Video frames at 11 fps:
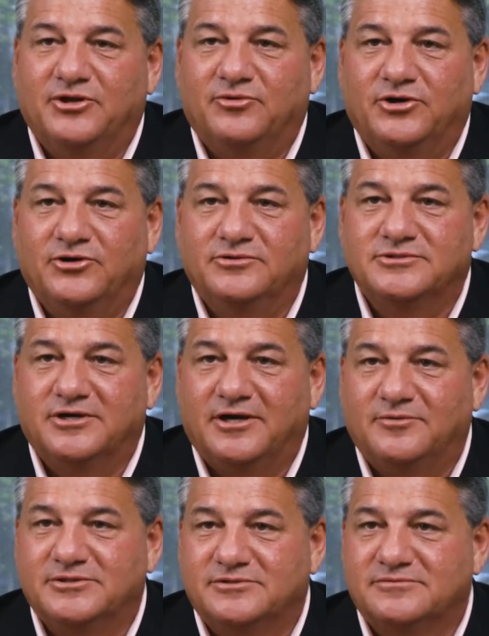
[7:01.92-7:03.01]
on the road. So I
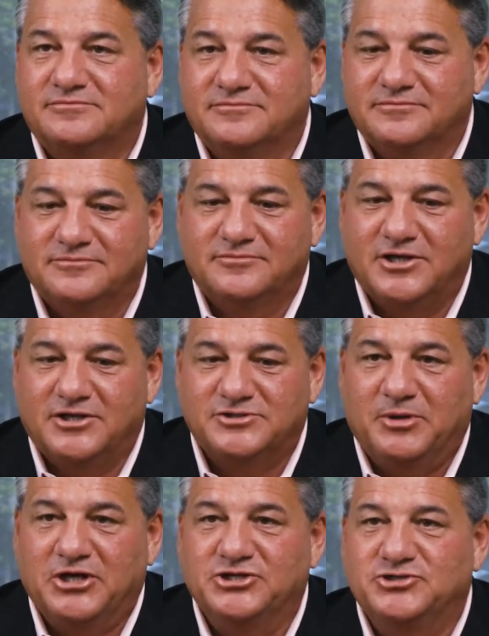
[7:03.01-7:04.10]
was a
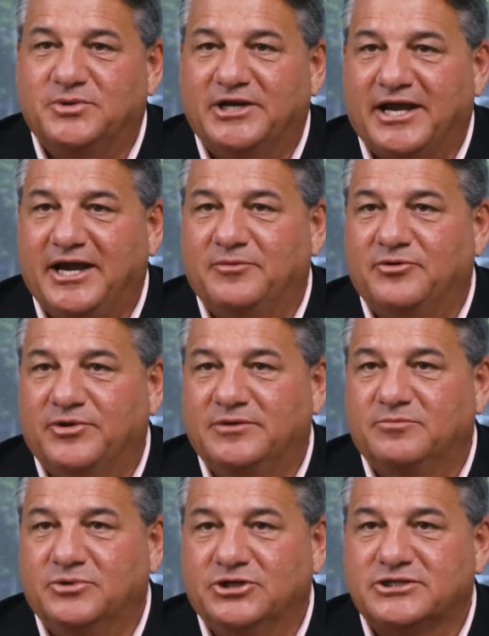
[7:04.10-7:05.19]
sponge when it came to
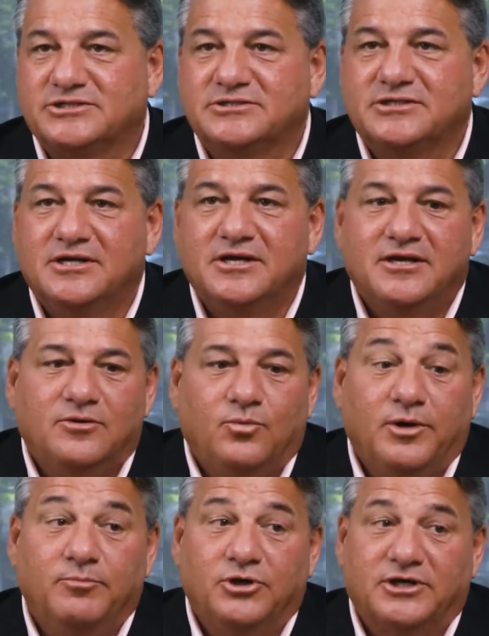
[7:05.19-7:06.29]
reading books.
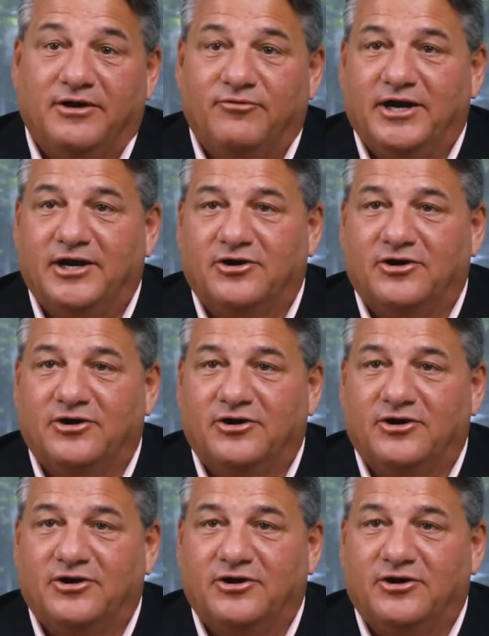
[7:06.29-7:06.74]
One book I ran